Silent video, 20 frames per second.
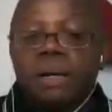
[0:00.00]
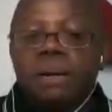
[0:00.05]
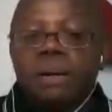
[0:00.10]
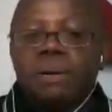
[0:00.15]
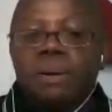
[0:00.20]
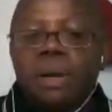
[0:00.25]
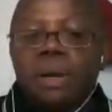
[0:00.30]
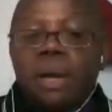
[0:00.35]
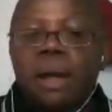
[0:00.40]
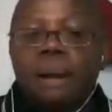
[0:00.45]

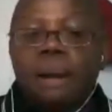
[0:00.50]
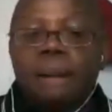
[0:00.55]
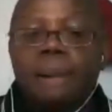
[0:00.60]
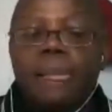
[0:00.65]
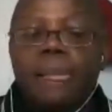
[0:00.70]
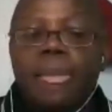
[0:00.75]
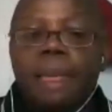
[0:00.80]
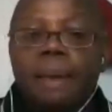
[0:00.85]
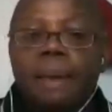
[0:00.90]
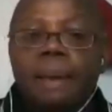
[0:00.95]
Okay.
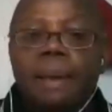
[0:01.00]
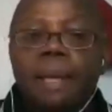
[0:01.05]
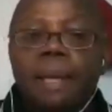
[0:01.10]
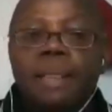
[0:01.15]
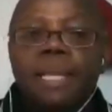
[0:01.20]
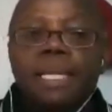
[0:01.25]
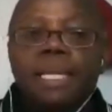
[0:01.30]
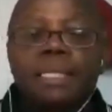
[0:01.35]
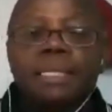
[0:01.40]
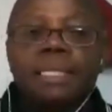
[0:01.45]

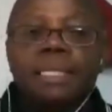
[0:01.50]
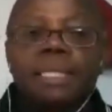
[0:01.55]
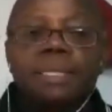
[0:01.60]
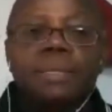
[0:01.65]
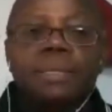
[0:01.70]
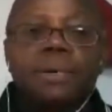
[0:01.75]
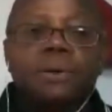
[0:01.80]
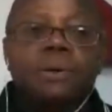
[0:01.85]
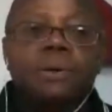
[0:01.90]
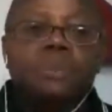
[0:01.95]
And next thing you
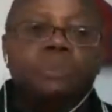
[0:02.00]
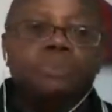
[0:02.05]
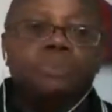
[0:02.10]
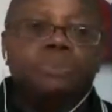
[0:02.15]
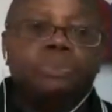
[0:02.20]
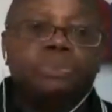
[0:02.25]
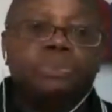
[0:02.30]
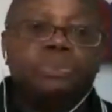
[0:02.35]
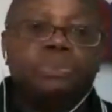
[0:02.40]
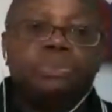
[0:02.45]
know,
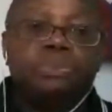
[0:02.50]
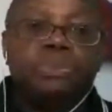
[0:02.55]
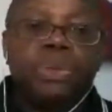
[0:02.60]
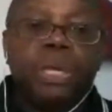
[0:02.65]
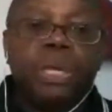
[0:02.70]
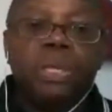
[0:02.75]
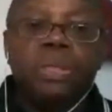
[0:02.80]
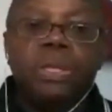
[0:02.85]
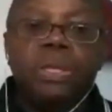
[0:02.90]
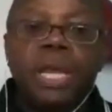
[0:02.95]

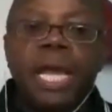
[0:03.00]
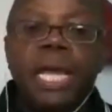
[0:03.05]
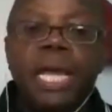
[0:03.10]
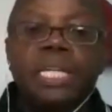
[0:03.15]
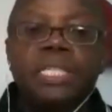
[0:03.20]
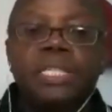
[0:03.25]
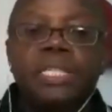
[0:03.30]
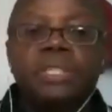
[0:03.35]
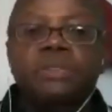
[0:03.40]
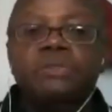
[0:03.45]
they're
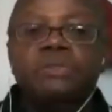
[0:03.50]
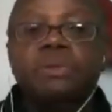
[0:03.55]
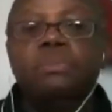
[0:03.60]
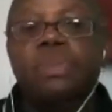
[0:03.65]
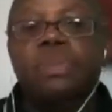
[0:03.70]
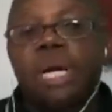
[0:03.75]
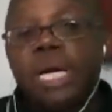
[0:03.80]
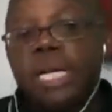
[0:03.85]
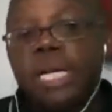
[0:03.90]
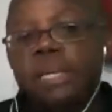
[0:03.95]
asking you for
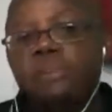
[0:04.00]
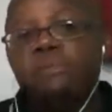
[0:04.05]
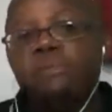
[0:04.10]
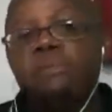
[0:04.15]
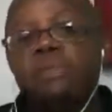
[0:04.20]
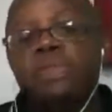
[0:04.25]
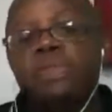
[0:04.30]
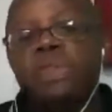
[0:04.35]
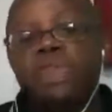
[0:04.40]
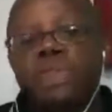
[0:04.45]
money,
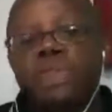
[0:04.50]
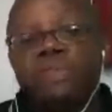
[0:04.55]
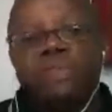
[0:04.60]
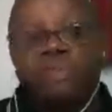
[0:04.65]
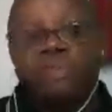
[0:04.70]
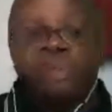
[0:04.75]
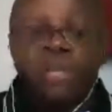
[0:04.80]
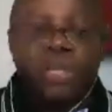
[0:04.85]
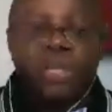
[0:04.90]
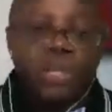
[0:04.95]

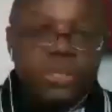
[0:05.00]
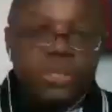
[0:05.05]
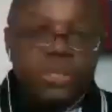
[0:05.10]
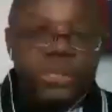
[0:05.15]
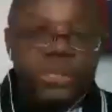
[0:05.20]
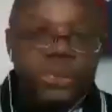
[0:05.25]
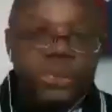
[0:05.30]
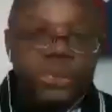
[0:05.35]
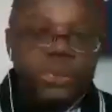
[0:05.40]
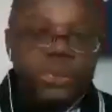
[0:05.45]
feed the
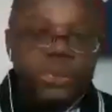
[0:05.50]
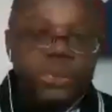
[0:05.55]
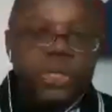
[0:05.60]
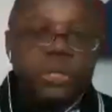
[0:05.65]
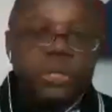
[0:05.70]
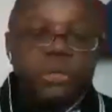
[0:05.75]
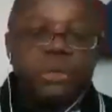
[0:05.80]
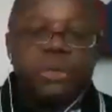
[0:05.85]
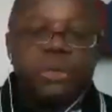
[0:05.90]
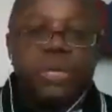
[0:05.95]

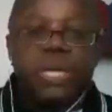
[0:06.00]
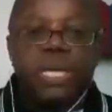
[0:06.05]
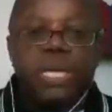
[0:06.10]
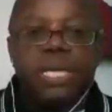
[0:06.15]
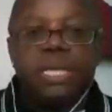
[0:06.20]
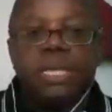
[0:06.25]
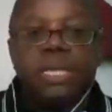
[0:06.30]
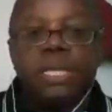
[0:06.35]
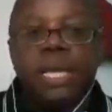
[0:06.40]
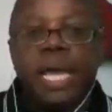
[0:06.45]
children.
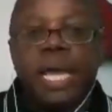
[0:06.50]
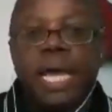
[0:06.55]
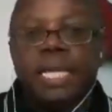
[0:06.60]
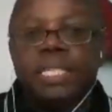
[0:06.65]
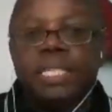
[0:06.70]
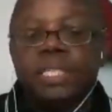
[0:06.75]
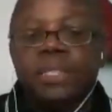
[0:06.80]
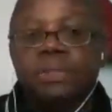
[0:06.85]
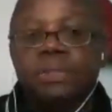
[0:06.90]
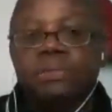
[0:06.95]
They're
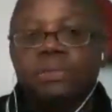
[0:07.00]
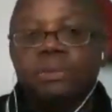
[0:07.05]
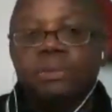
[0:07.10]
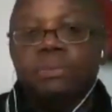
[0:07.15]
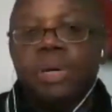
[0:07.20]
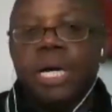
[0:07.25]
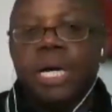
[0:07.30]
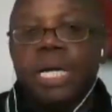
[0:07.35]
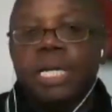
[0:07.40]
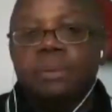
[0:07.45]
asking you for
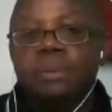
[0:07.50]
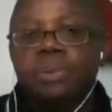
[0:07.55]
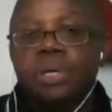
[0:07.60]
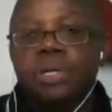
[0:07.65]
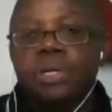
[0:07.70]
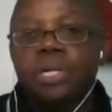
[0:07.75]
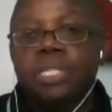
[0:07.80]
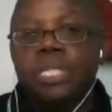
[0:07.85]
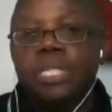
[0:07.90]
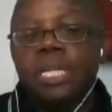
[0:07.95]
money
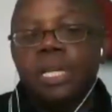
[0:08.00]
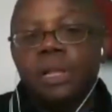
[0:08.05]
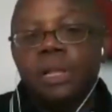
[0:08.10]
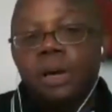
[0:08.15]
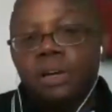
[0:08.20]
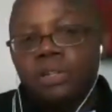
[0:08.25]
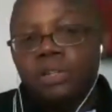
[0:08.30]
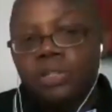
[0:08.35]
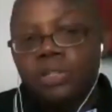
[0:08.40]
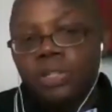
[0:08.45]
because they
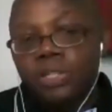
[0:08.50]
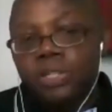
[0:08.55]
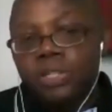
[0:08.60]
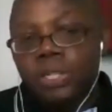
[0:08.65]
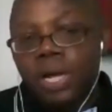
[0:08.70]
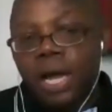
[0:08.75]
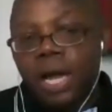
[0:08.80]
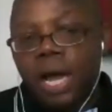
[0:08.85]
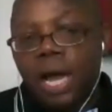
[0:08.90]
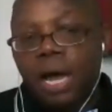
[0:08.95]
lost their
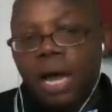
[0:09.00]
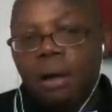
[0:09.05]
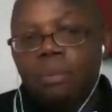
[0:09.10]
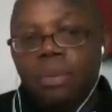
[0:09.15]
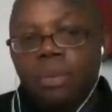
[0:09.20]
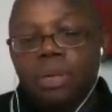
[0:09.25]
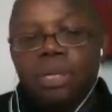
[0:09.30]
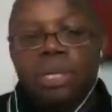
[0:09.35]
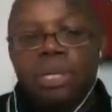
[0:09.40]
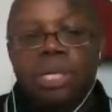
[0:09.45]

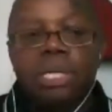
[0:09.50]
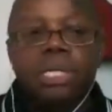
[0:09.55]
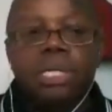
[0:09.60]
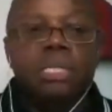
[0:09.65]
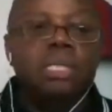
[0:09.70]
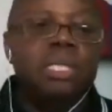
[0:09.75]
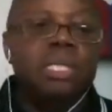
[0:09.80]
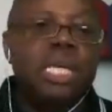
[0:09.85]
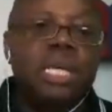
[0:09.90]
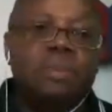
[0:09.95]
job.
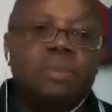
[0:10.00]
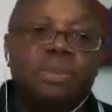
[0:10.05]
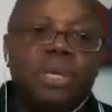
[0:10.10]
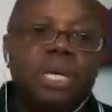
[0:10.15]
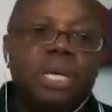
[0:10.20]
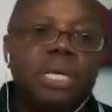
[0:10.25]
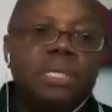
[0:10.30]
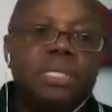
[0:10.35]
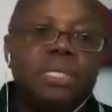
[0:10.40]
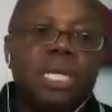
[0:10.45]
Same
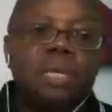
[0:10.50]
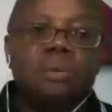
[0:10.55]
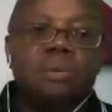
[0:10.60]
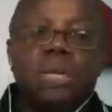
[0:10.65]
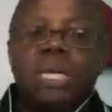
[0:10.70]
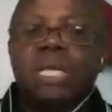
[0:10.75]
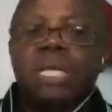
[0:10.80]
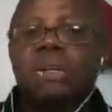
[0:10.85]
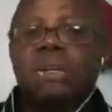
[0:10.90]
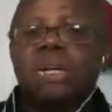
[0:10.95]
thing,
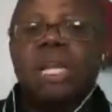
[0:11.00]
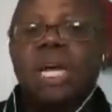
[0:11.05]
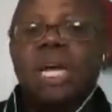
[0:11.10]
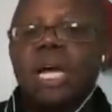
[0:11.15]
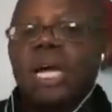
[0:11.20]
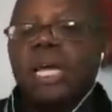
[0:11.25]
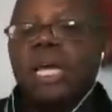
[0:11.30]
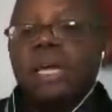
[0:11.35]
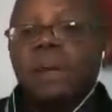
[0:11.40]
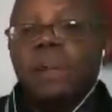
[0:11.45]
same thing. And they're
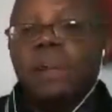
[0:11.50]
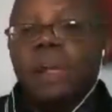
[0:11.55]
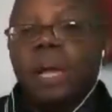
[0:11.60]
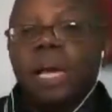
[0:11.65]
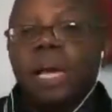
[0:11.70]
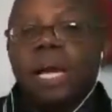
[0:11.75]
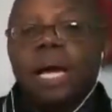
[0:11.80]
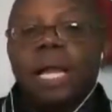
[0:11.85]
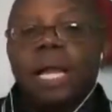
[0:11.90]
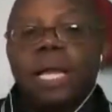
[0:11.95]
lying.
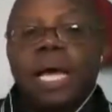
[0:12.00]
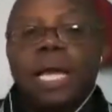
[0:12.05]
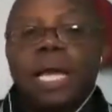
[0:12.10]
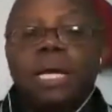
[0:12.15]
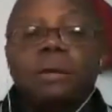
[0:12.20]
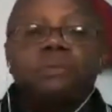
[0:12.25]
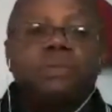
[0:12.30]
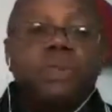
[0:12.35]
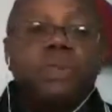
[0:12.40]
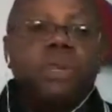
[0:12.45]
A
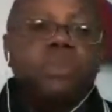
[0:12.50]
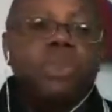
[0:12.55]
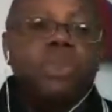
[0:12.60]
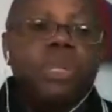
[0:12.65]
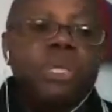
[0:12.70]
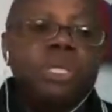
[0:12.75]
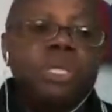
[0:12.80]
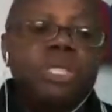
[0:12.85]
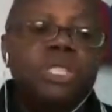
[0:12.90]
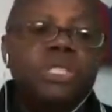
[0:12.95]
lot of the
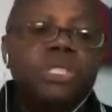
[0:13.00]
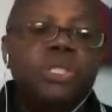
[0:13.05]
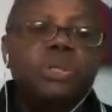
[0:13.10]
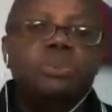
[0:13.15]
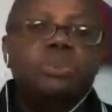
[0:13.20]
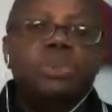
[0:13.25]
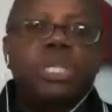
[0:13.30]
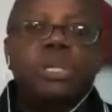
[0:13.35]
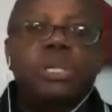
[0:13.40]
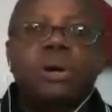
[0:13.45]
Filipinos
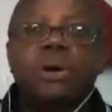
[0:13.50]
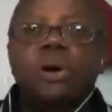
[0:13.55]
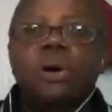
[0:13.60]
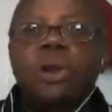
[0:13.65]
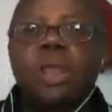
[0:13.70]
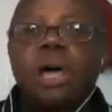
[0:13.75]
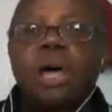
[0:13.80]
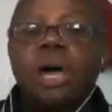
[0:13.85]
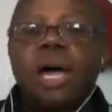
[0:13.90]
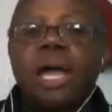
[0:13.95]
that you meet
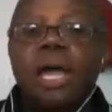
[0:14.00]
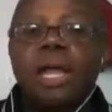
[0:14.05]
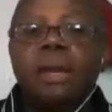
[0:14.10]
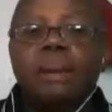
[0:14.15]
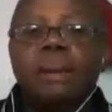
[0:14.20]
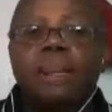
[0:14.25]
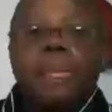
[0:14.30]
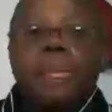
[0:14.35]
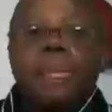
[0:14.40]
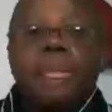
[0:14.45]

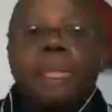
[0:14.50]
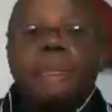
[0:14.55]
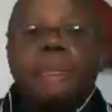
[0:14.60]
online